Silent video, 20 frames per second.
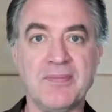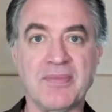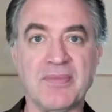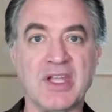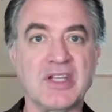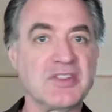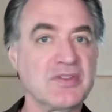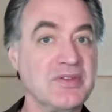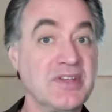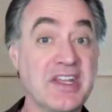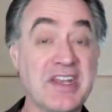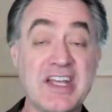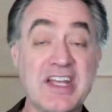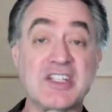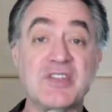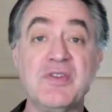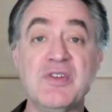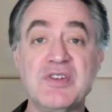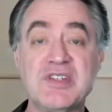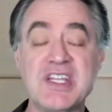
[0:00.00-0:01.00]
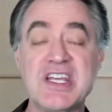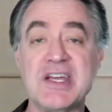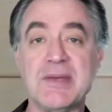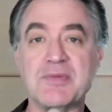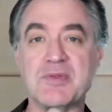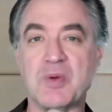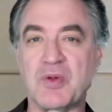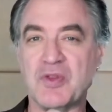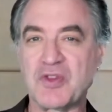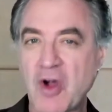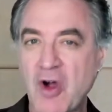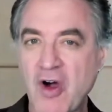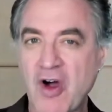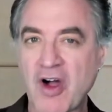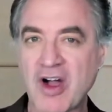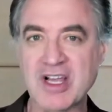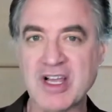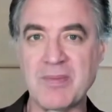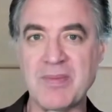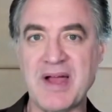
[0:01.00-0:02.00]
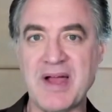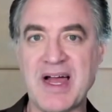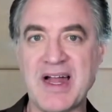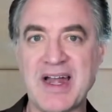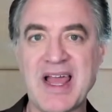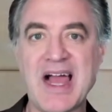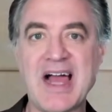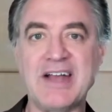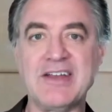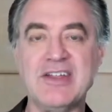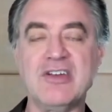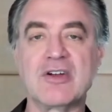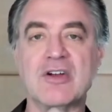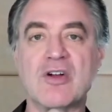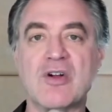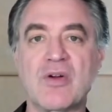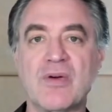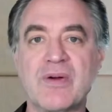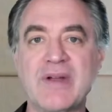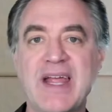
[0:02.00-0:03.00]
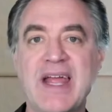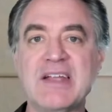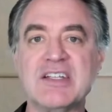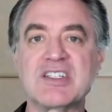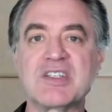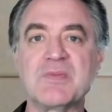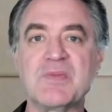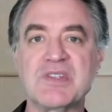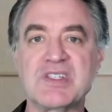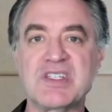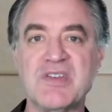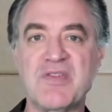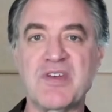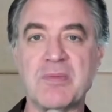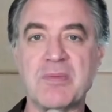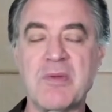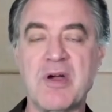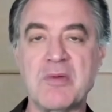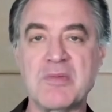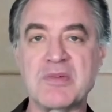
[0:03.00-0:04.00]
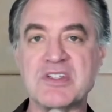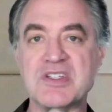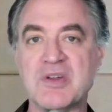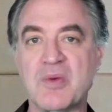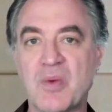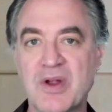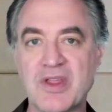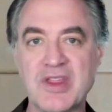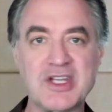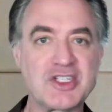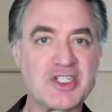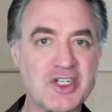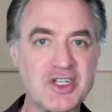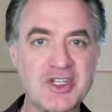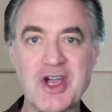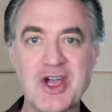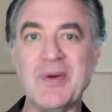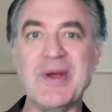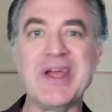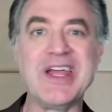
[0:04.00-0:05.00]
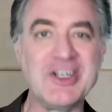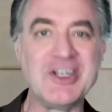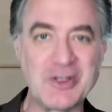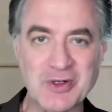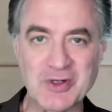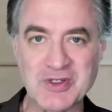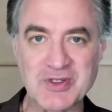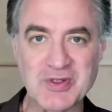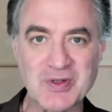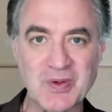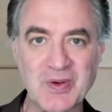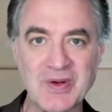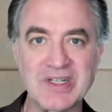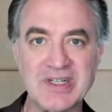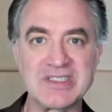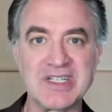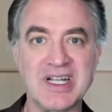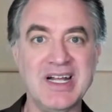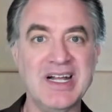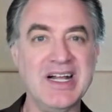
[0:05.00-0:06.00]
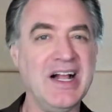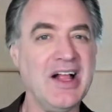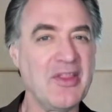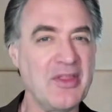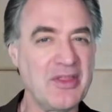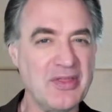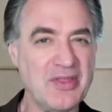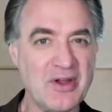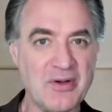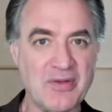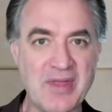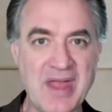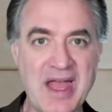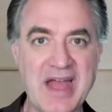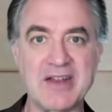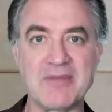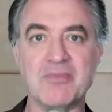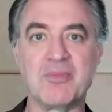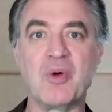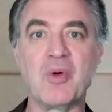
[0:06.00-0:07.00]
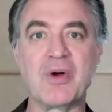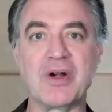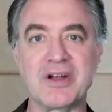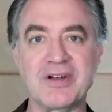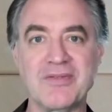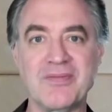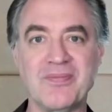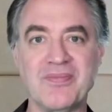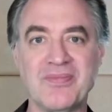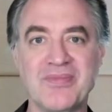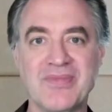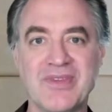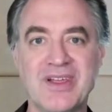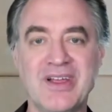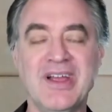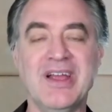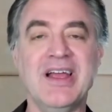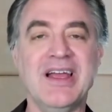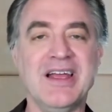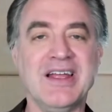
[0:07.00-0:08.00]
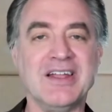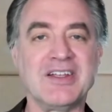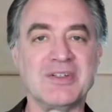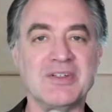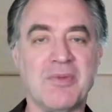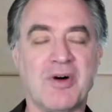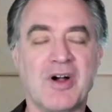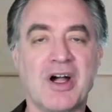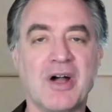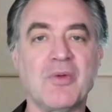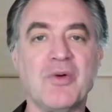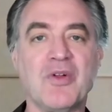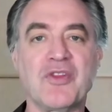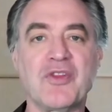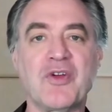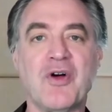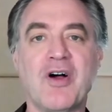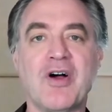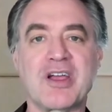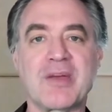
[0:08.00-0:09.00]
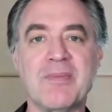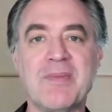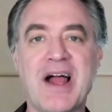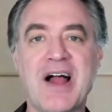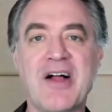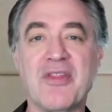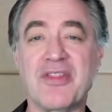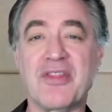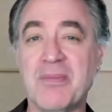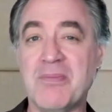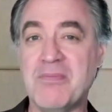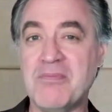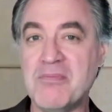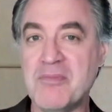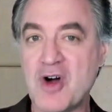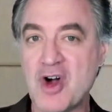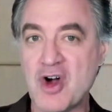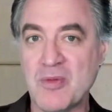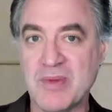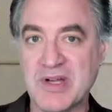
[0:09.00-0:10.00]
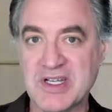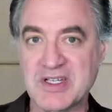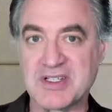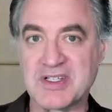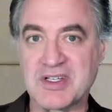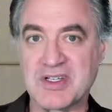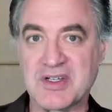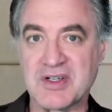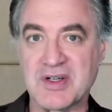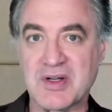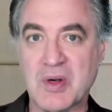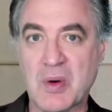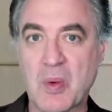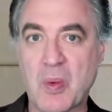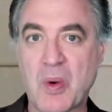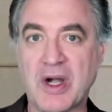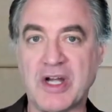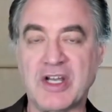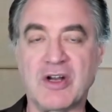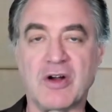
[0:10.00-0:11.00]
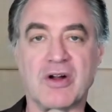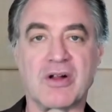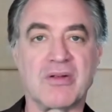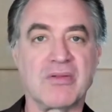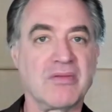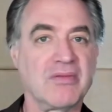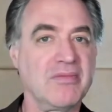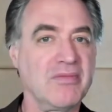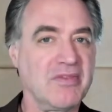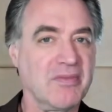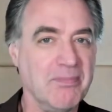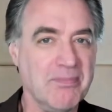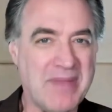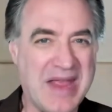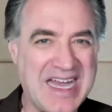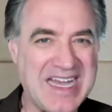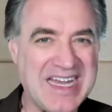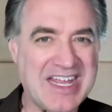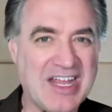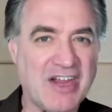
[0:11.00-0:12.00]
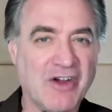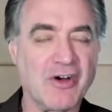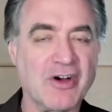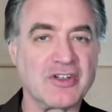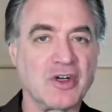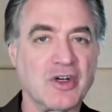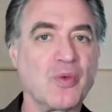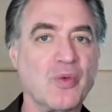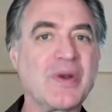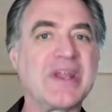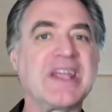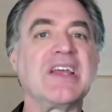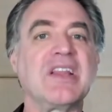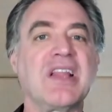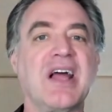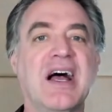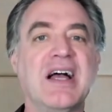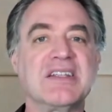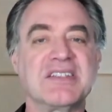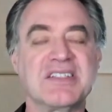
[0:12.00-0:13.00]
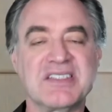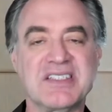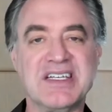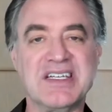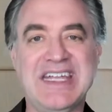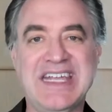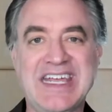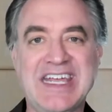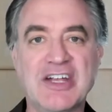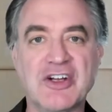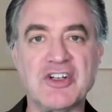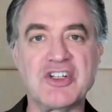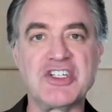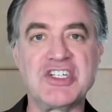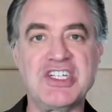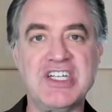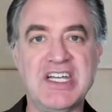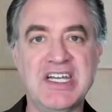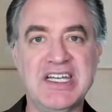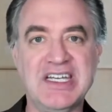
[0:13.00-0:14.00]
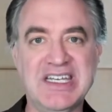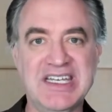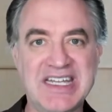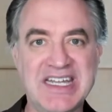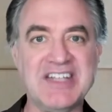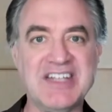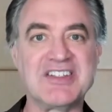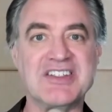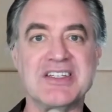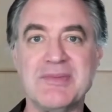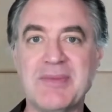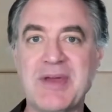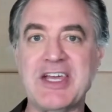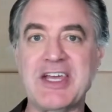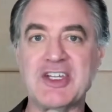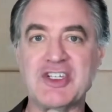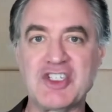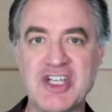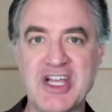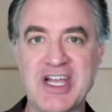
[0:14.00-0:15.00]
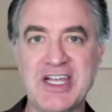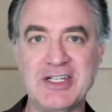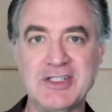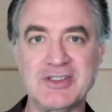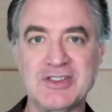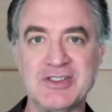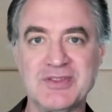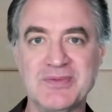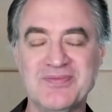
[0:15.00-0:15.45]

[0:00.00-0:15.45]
So in the next few tips, we'll talk about how do you create specific moments and where they should go in your stories. They're that important. Tomorrow we'll talk about the moment where your main character realizes that he or she needs to make a change.